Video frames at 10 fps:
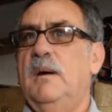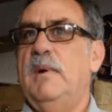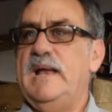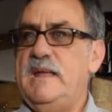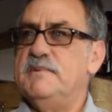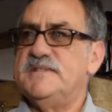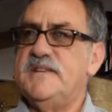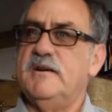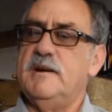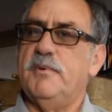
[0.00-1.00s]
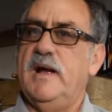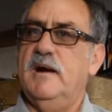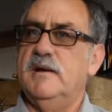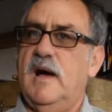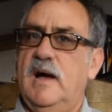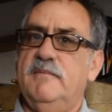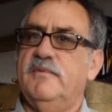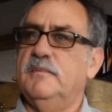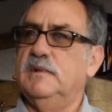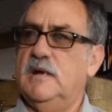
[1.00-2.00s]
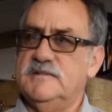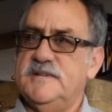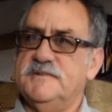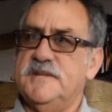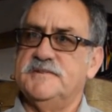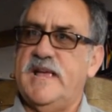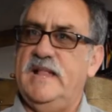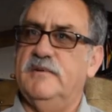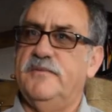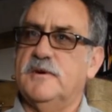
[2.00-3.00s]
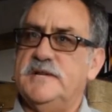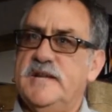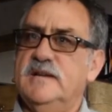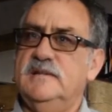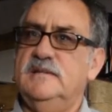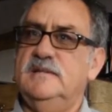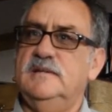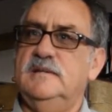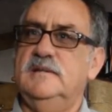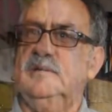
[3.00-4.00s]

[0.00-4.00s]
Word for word: My name is Terry Brown. I'm from Los Osos, California. As